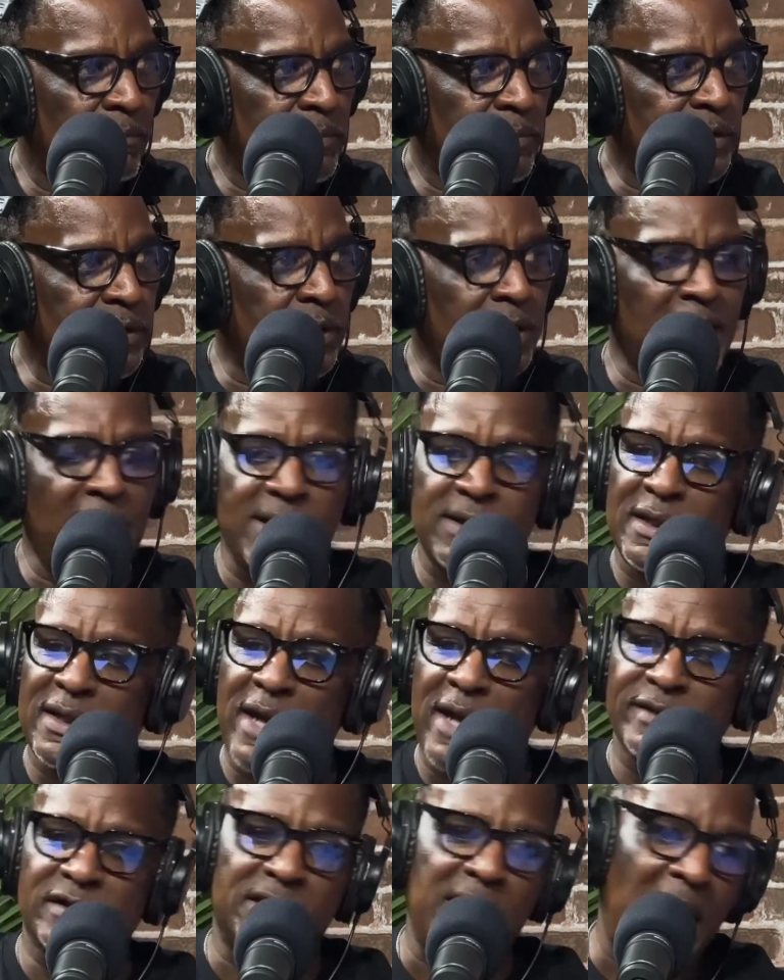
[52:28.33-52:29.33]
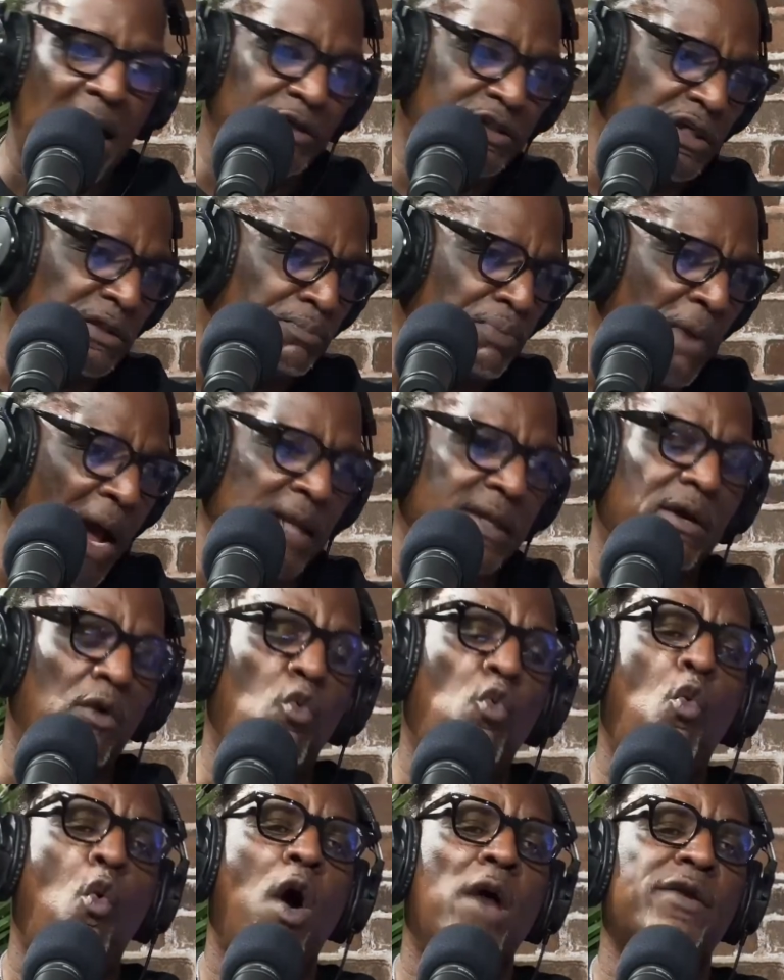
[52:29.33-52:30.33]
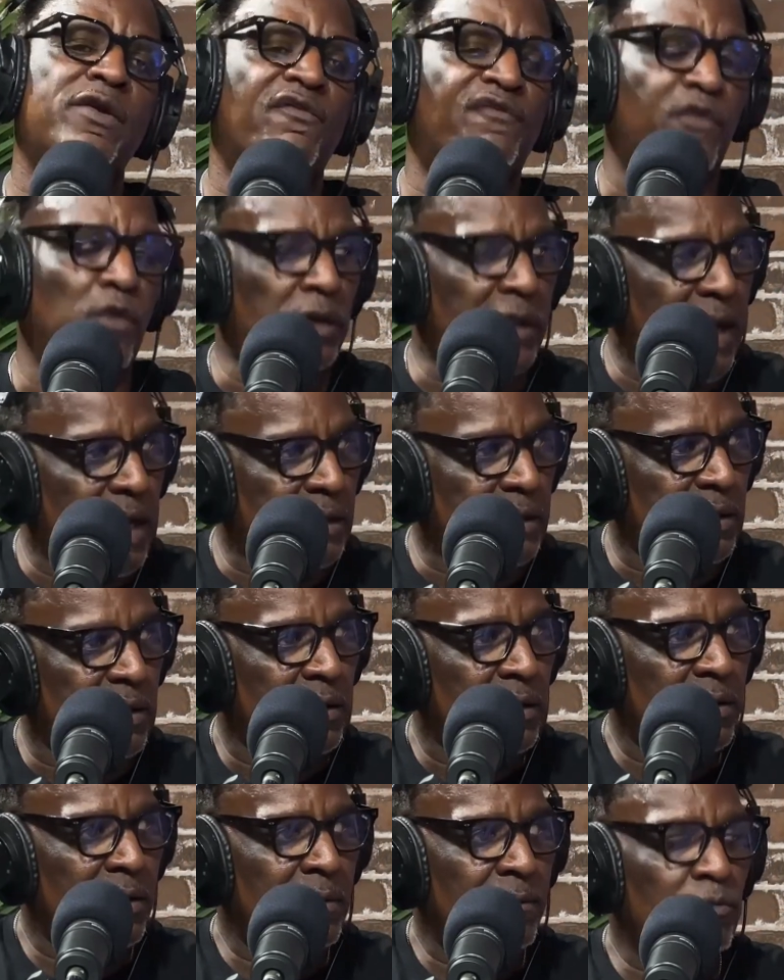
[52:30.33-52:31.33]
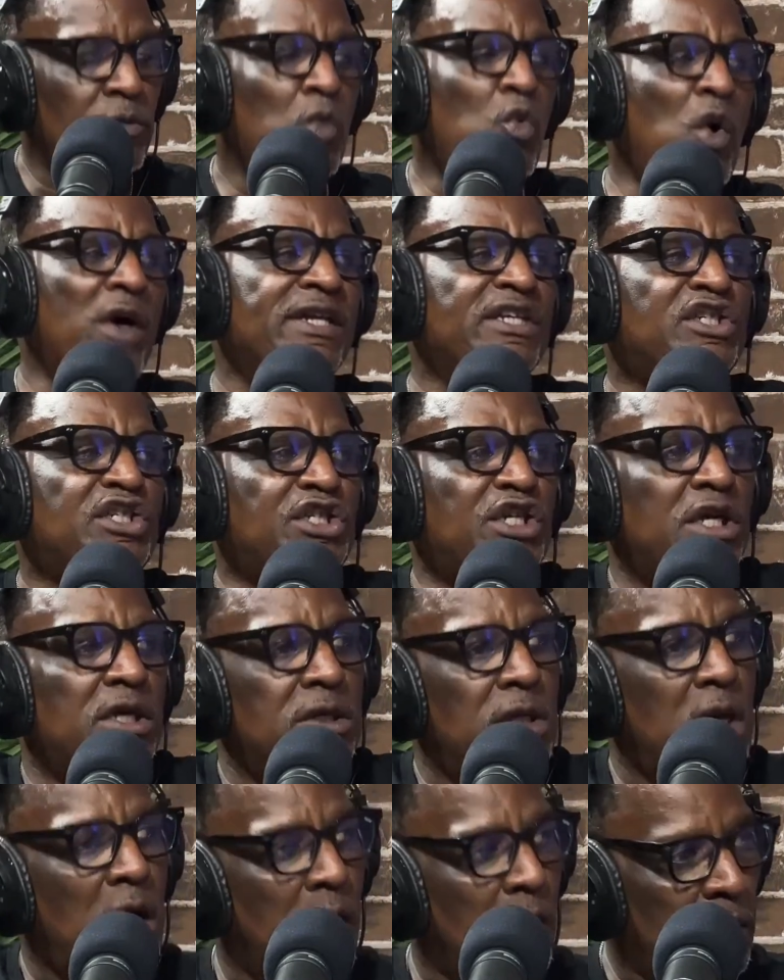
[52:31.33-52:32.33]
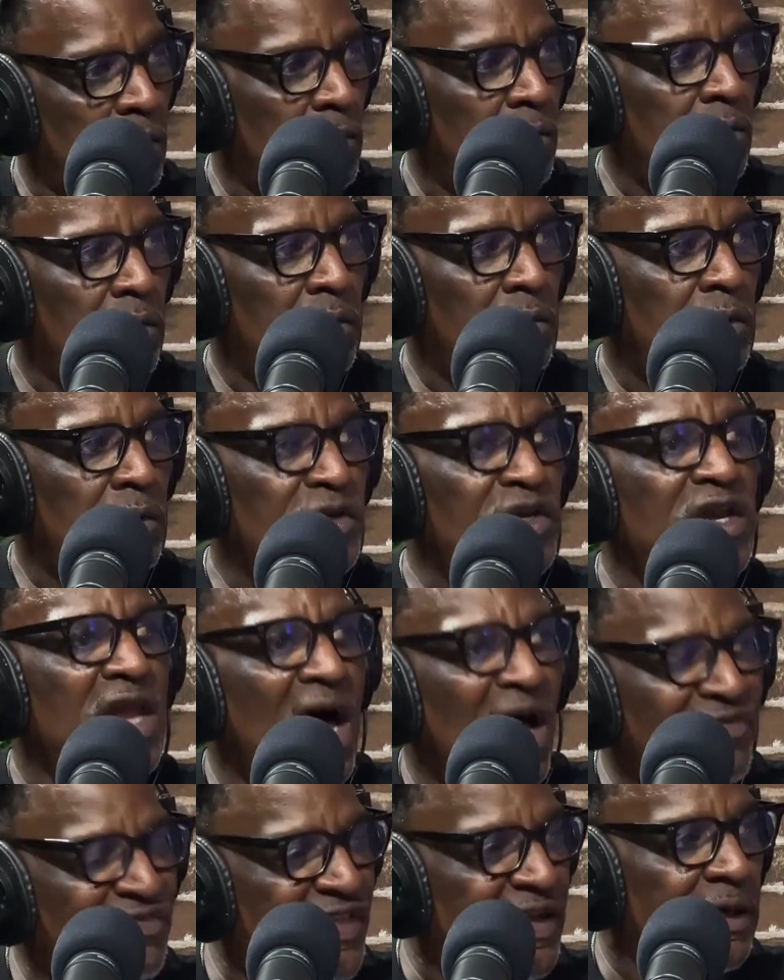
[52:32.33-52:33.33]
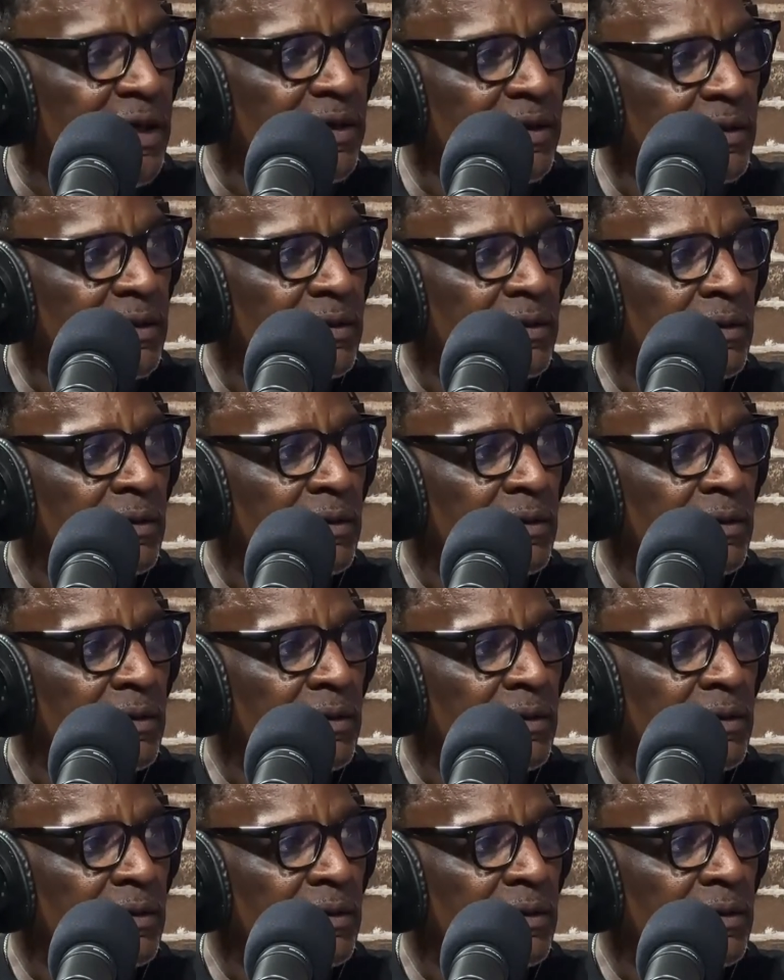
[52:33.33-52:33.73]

The lady that's now, she's probably a wonderful lady. What does she know? Nothing.